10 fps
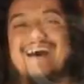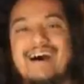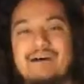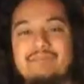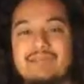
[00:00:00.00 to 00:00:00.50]

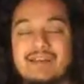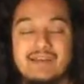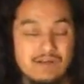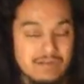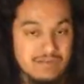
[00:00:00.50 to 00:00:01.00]

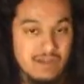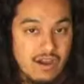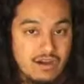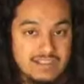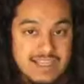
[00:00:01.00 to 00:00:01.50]

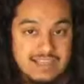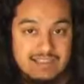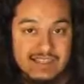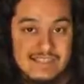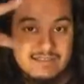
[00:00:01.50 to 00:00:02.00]
Our
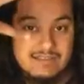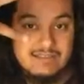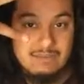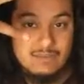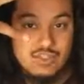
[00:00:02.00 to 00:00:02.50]
second thing,
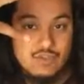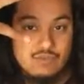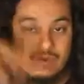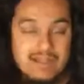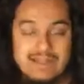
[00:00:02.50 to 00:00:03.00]
number
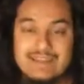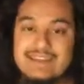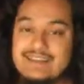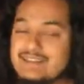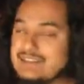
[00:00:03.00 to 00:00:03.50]
2,
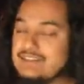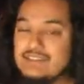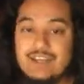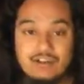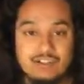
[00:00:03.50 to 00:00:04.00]
is
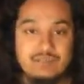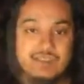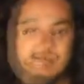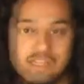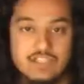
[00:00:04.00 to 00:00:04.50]
shutter
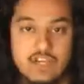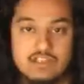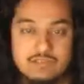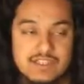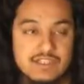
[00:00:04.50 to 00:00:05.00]
speed.
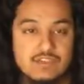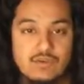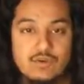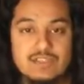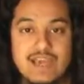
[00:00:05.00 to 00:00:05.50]
Shutter speed
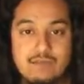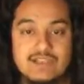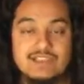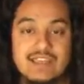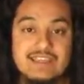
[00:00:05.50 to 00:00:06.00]
controls how
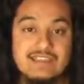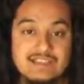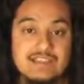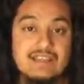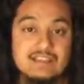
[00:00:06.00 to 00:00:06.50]
much light gets
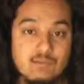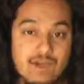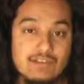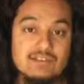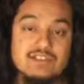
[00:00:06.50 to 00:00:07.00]
in as
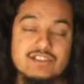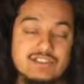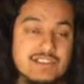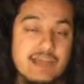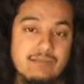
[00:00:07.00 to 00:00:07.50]
well, just
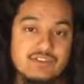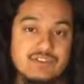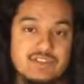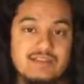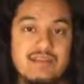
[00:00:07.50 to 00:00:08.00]
as aperture
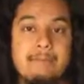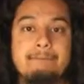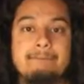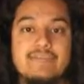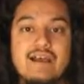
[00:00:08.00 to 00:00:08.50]
does.
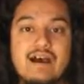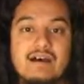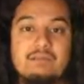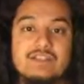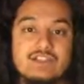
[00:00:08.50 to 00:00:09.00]

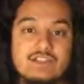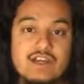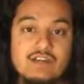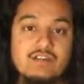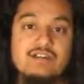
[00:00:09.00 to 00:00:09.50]
But the
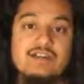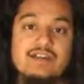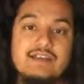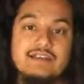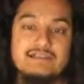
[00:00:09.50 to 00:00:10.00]
shutter
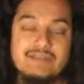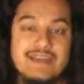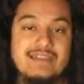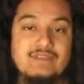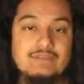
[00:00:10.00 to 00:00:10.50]
is a
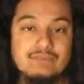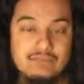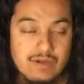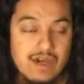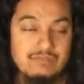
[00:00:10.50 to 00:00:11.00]
mechanical
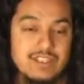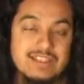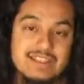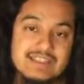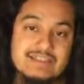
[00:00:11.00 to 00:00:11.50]

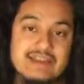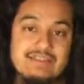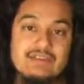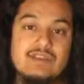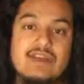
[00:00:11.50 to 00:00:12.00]
object inside
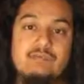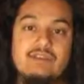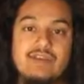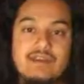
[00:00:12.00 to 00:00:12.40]
of the camera